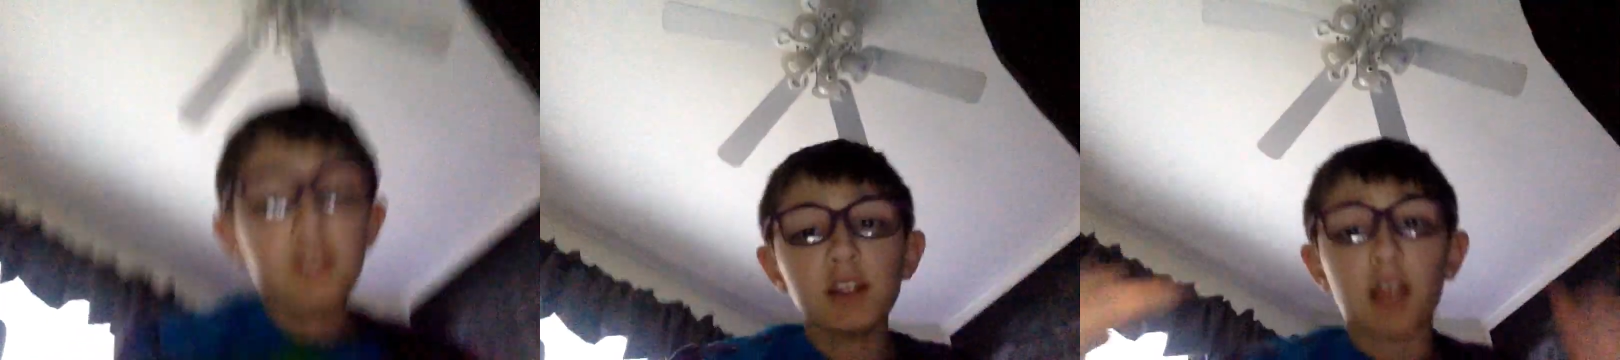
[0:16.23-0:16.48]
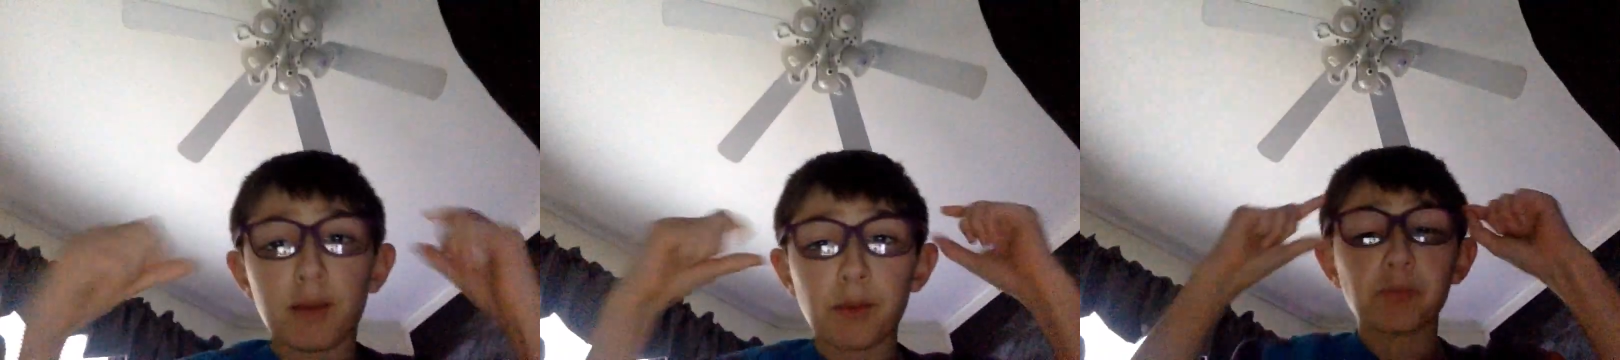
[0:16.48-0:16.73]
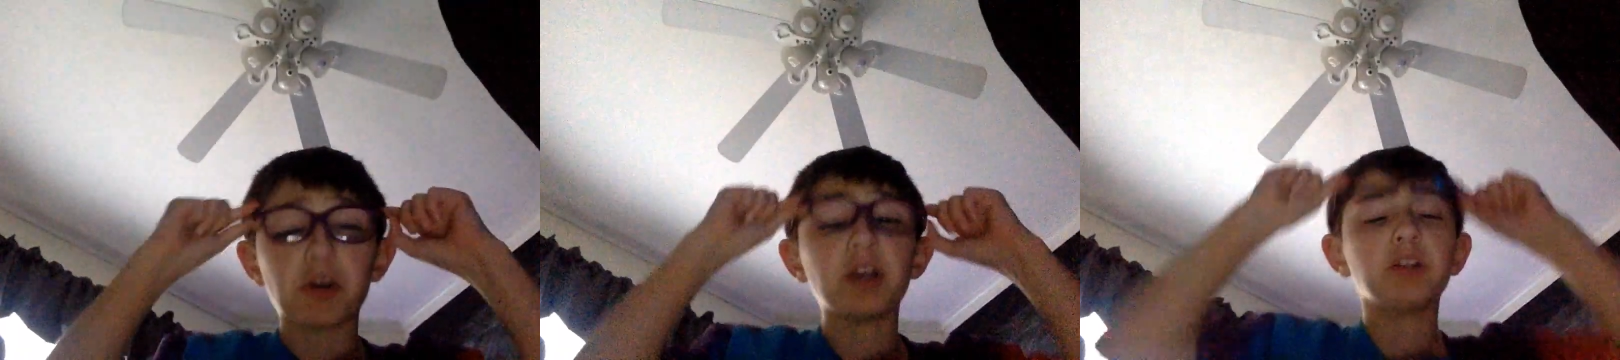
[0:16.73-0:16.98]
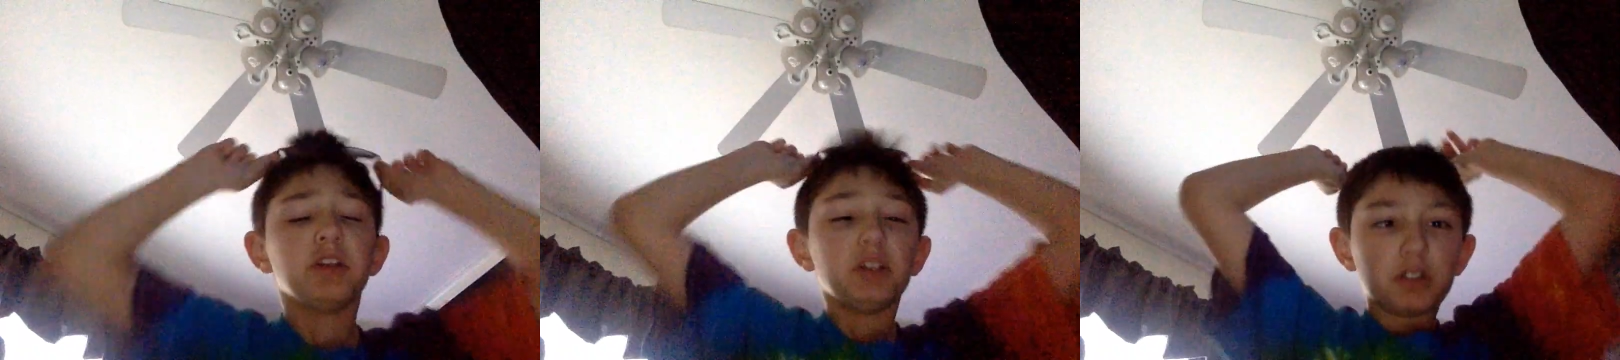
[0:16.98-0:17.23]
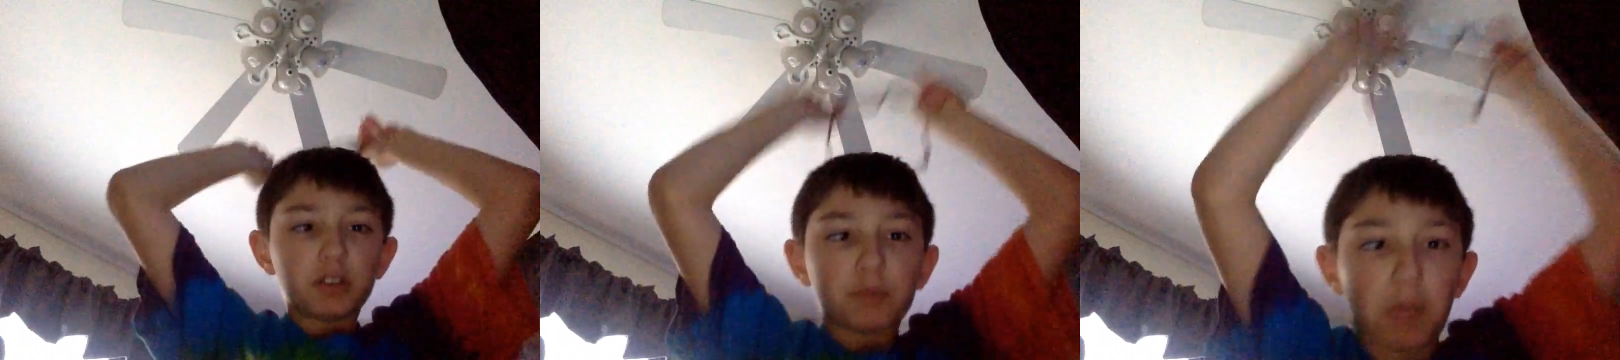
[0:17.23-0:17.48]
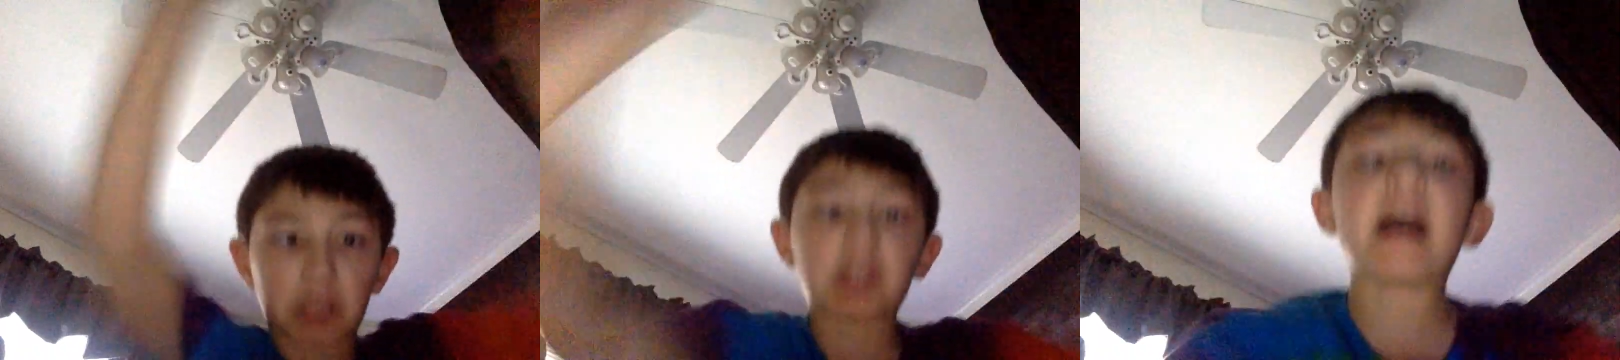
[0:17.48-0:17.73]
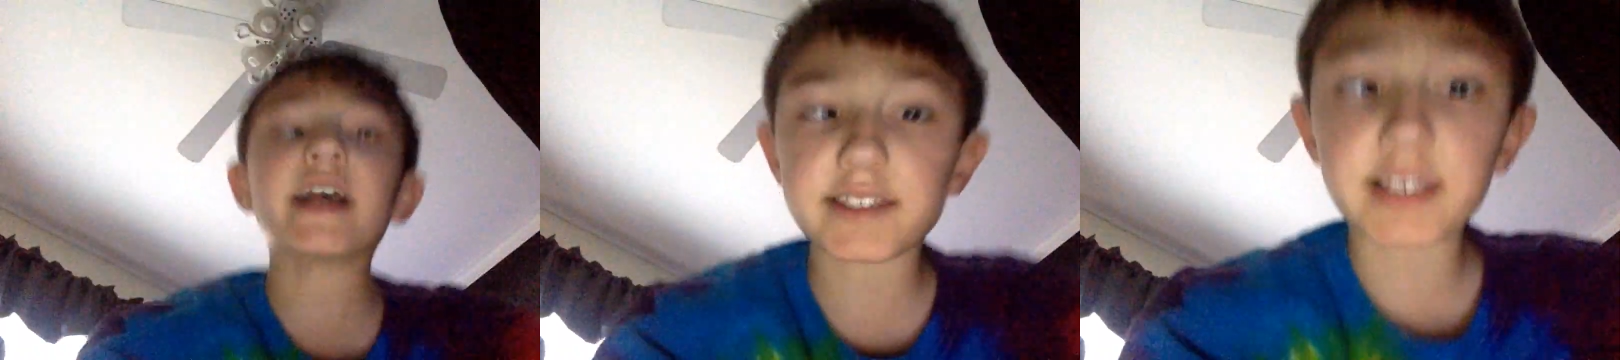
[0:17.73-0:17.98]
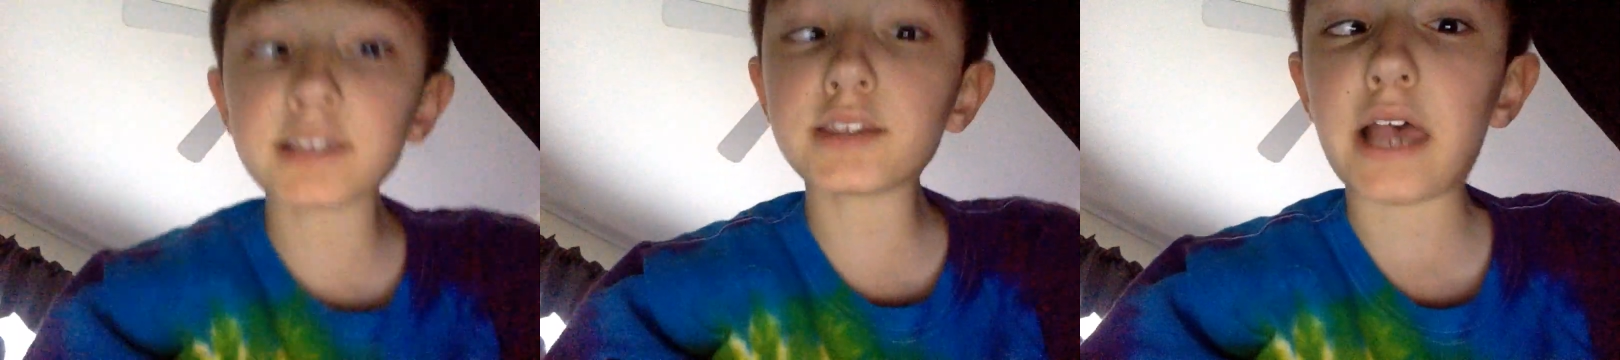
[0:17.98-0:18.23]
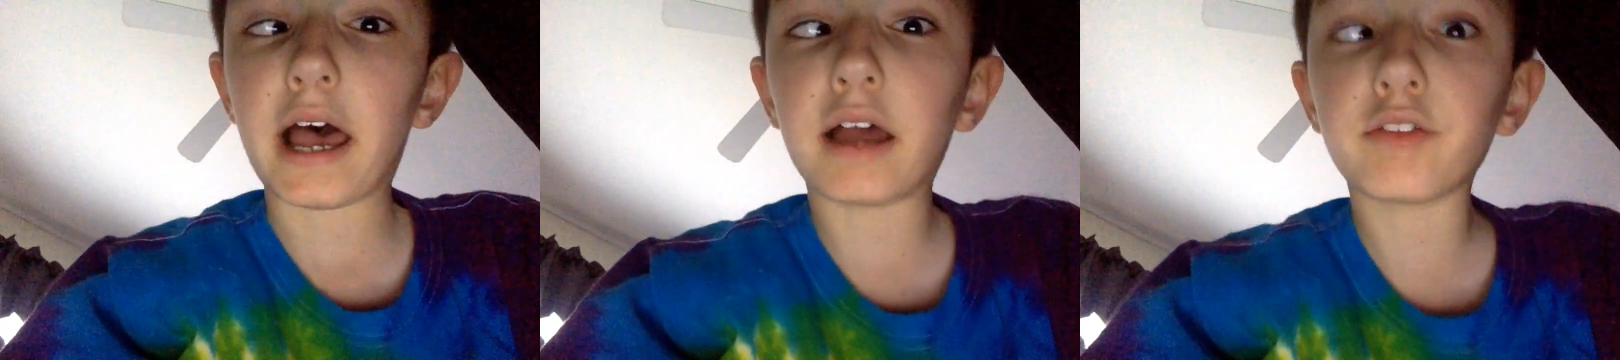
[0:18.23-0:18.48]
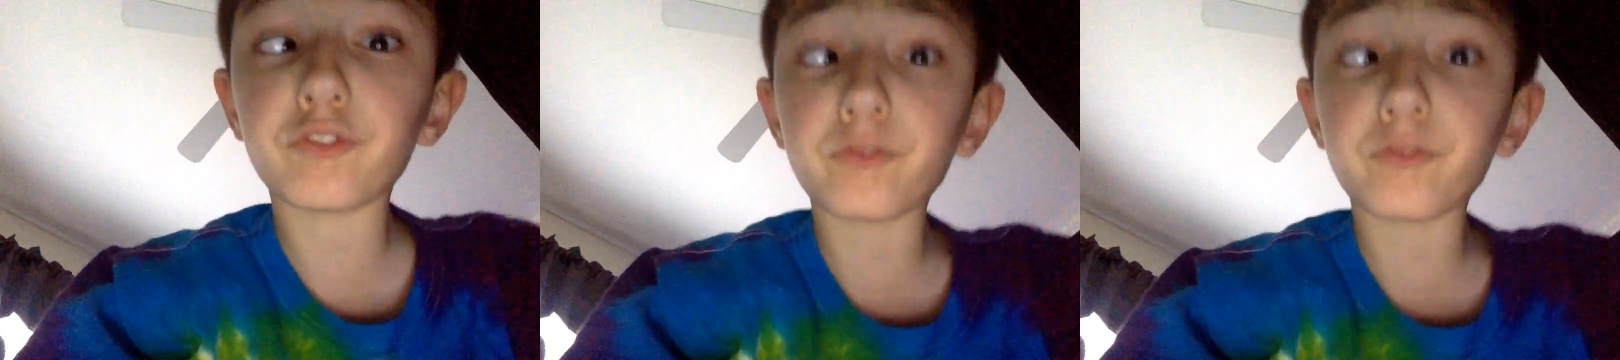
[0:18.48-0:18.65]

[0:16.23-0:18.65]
The gaming bird. My glasses off.